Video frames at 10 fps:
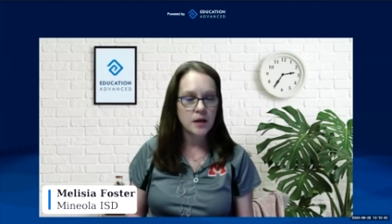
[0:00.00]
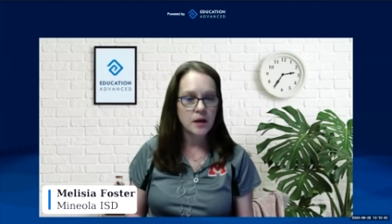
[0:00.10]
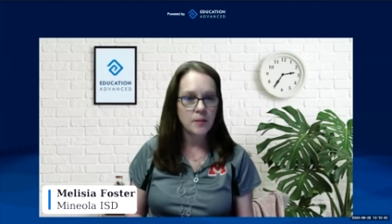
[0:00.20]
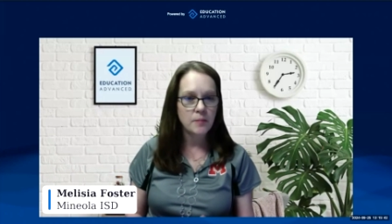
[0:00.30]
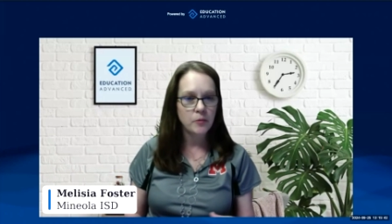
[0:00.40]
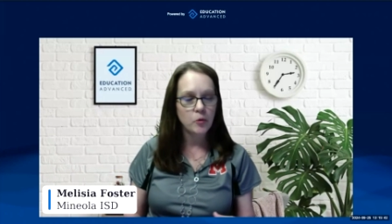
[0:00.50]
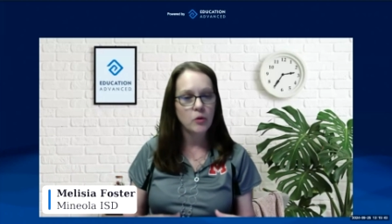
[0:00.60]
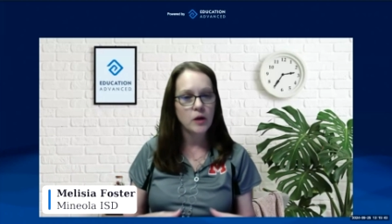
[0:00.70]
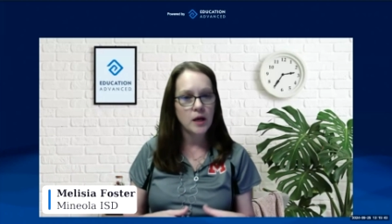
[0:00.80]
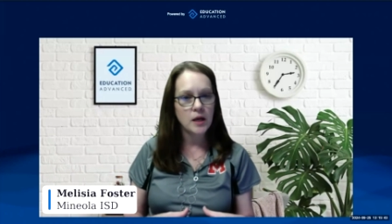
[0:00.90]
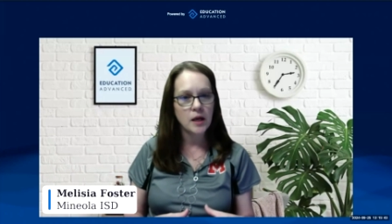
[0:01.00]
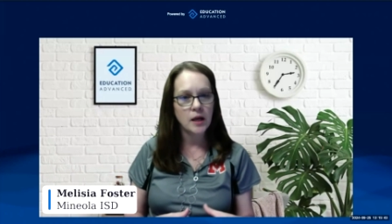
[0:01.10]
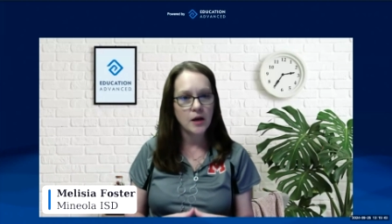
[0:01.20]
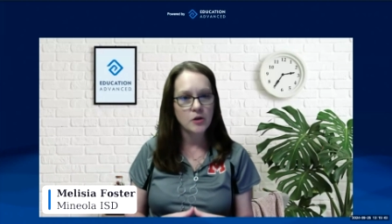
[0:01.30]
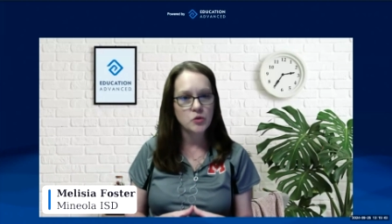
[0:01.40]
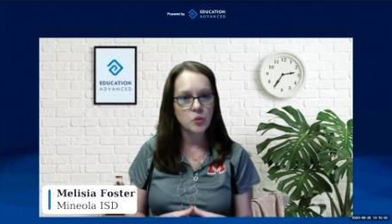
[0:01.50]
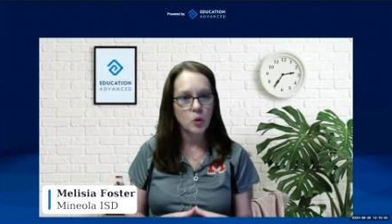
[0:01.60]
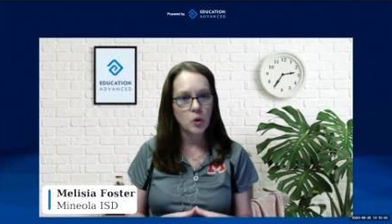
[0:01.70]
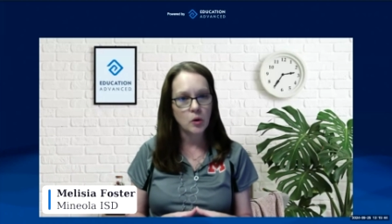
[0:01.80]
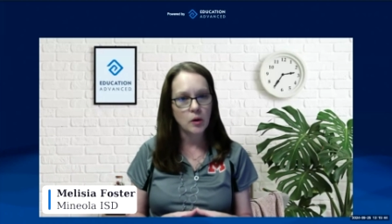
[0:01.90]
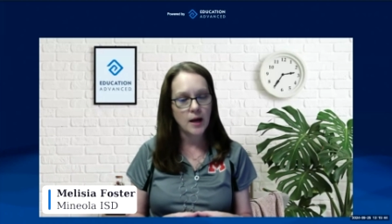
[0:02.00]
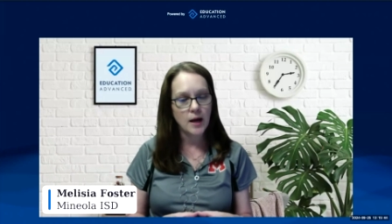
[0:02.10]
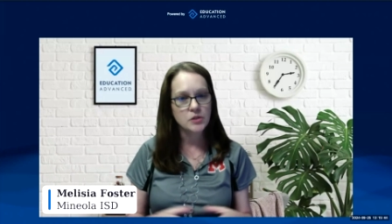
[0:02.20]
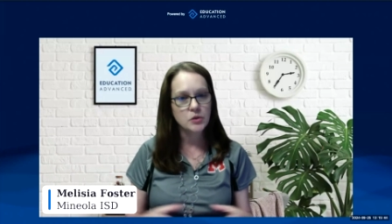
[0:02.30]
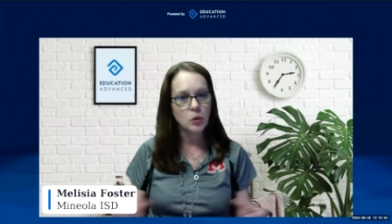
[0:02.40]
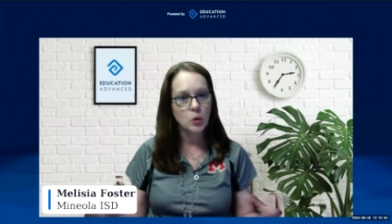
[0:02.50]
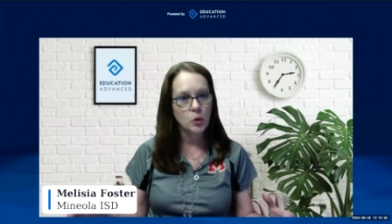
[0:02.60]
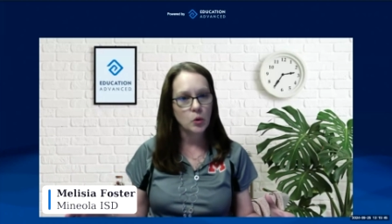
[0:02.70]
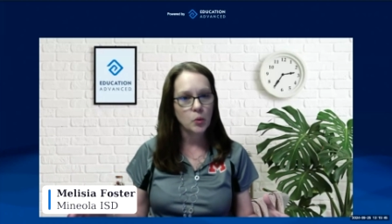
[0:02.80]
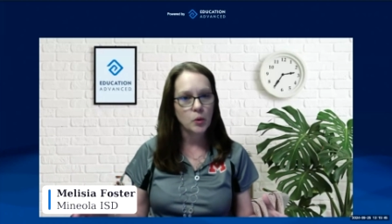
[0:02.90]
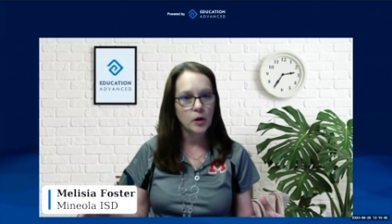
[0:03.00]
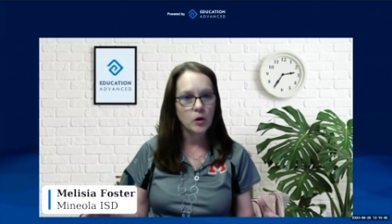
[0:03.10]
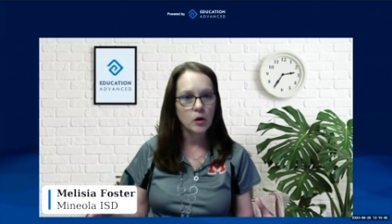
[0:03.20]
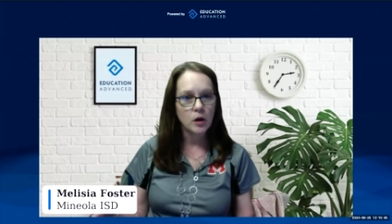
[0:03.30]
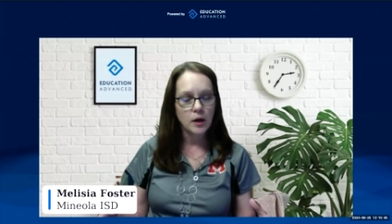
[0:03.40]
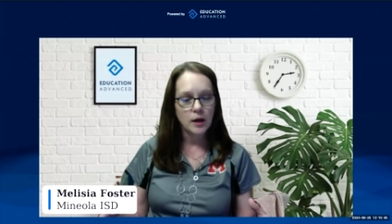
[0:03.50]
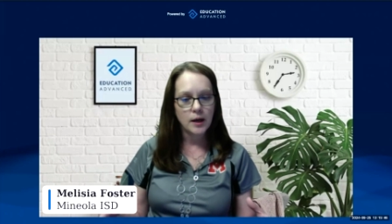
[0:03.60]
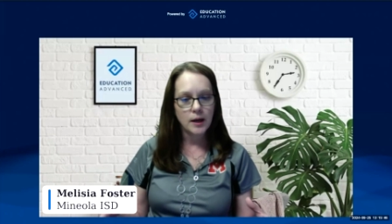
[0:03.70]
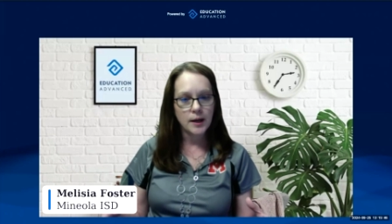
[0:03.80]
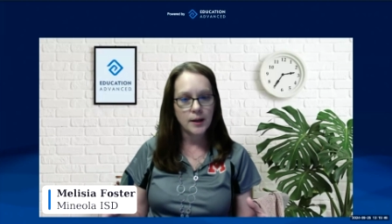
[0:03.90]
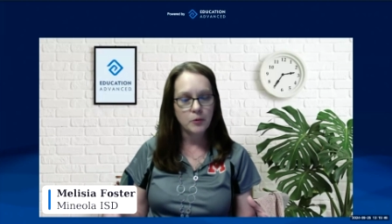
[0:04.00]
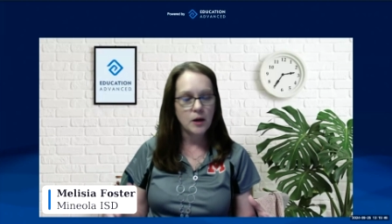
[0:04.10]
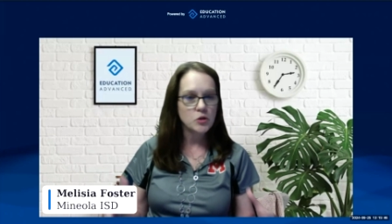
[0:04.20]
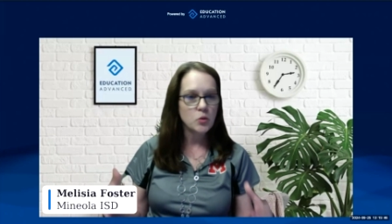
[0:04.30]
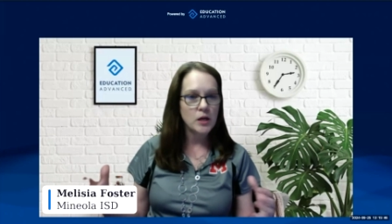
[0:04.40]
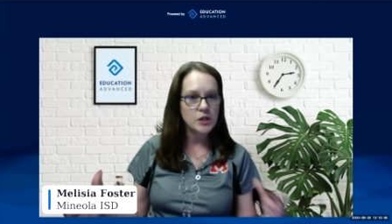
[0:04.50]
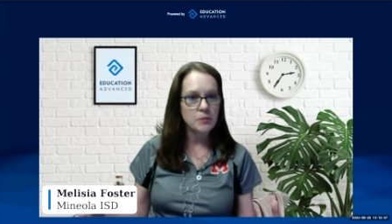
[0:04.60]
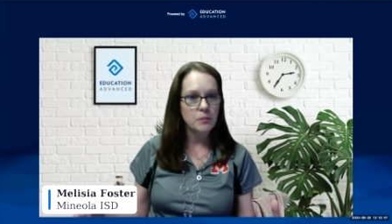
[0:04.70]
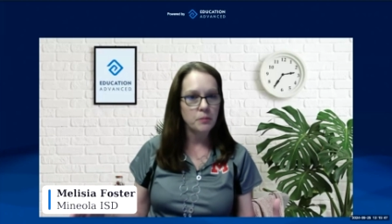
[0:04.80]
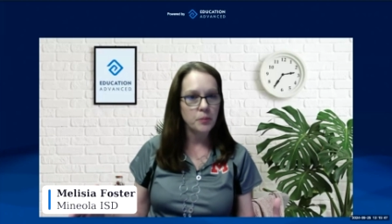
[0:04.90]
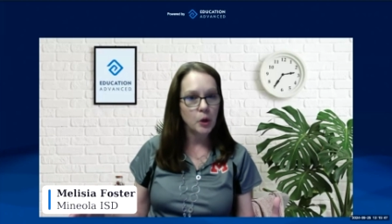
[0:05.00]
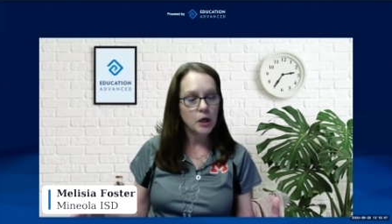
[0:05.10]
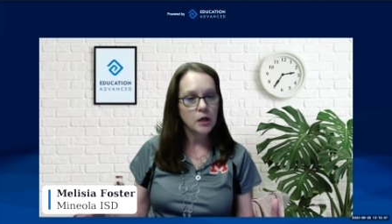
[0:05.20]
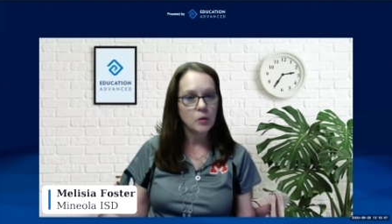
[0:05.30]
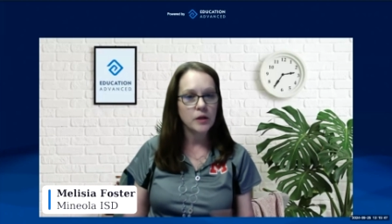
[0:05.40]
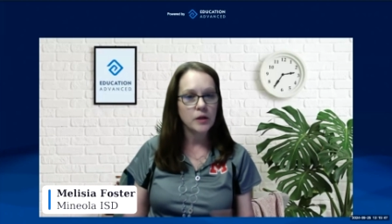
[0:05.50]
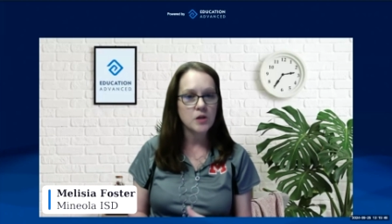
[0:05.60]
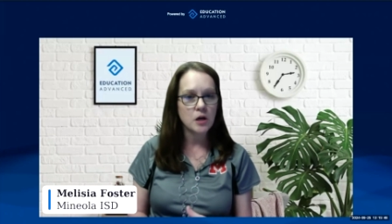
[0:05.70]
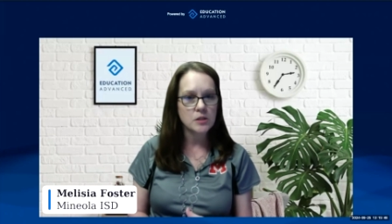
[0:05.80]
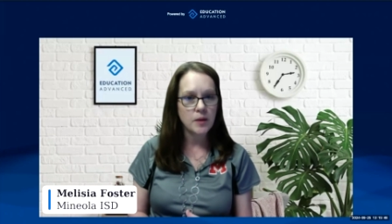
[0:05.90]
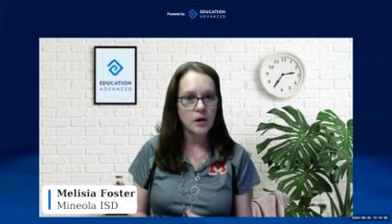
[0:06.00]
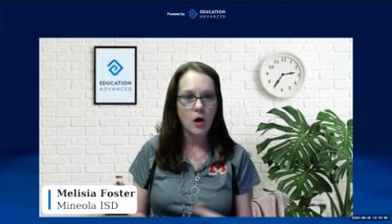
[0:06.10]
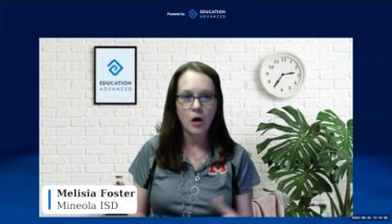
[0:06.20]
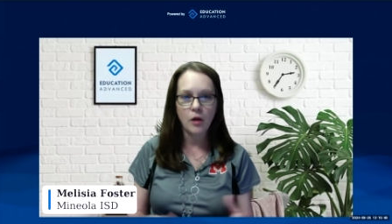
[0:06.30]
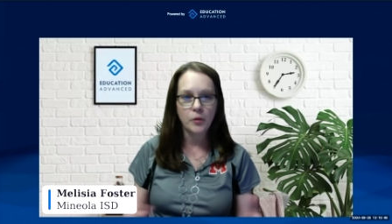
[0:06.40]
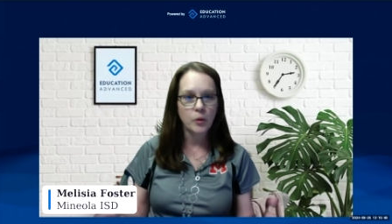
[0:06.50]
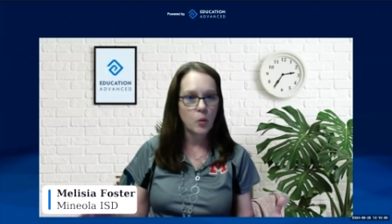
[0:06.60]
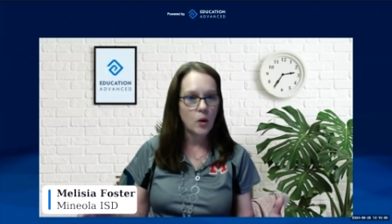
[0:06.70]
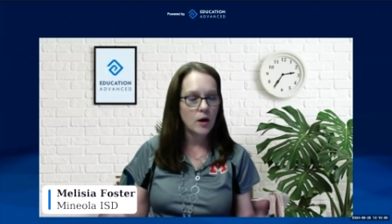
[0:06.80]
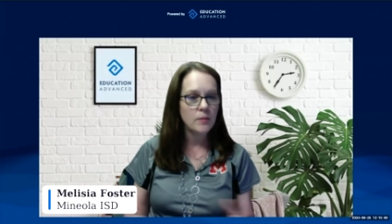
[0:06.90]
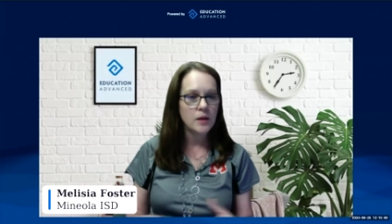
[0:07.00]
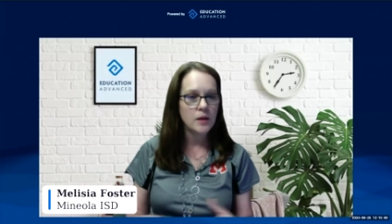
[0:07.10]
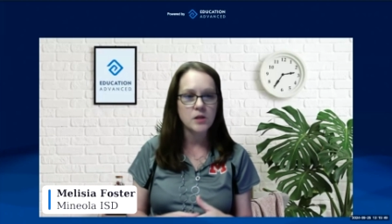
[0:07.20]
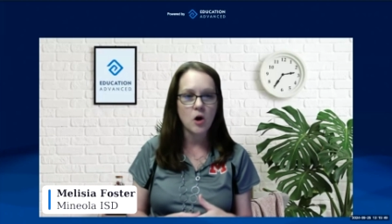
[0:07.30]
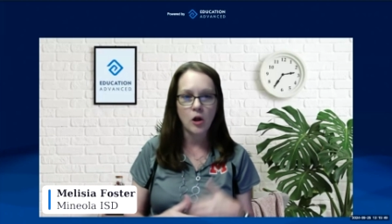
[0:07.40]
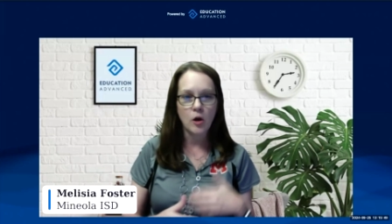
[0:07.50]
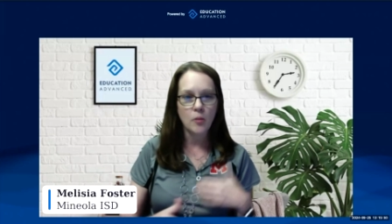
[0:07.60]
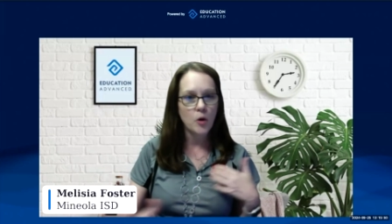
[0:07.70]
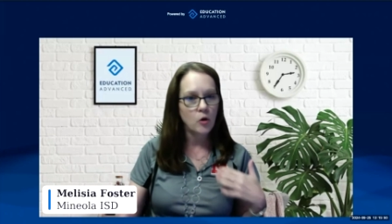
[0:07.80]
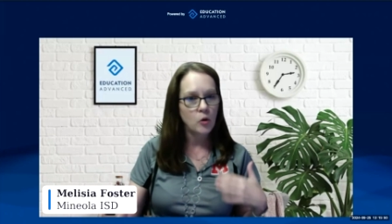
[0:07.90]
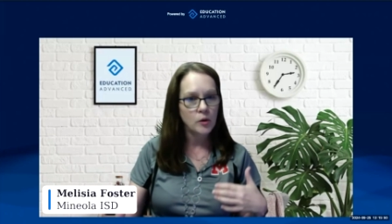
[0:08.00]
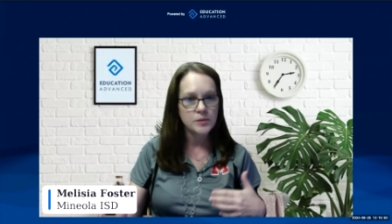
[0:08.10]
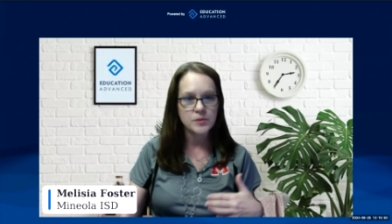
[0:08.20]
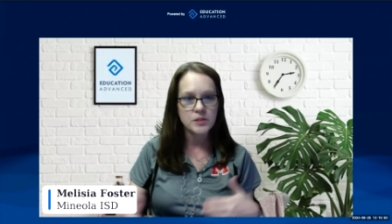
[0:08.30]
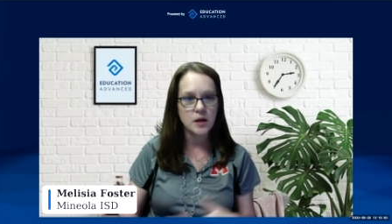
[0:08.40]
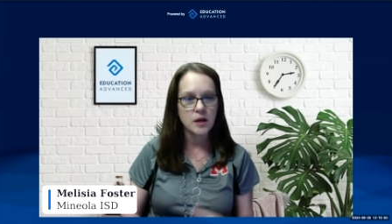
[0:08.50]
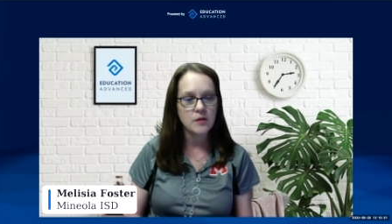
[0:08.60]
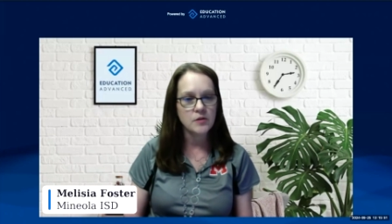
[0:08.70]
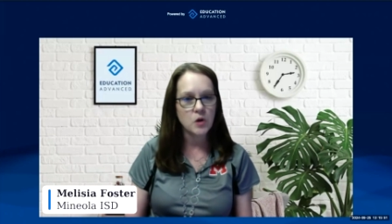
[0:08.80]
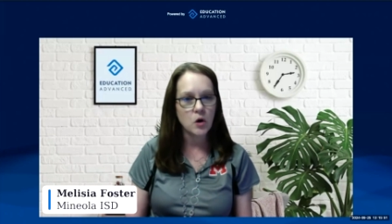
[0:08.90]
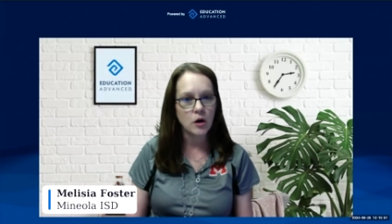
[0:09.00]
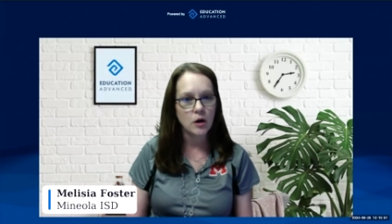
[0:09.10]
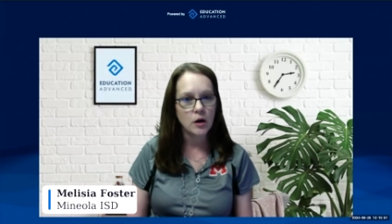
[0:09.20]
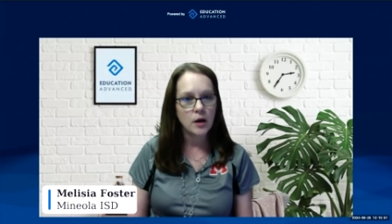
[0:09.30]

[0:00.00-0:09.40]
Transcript: um, creating an actual high school career um, graduation book that talks about all the requirements all our programs of studies are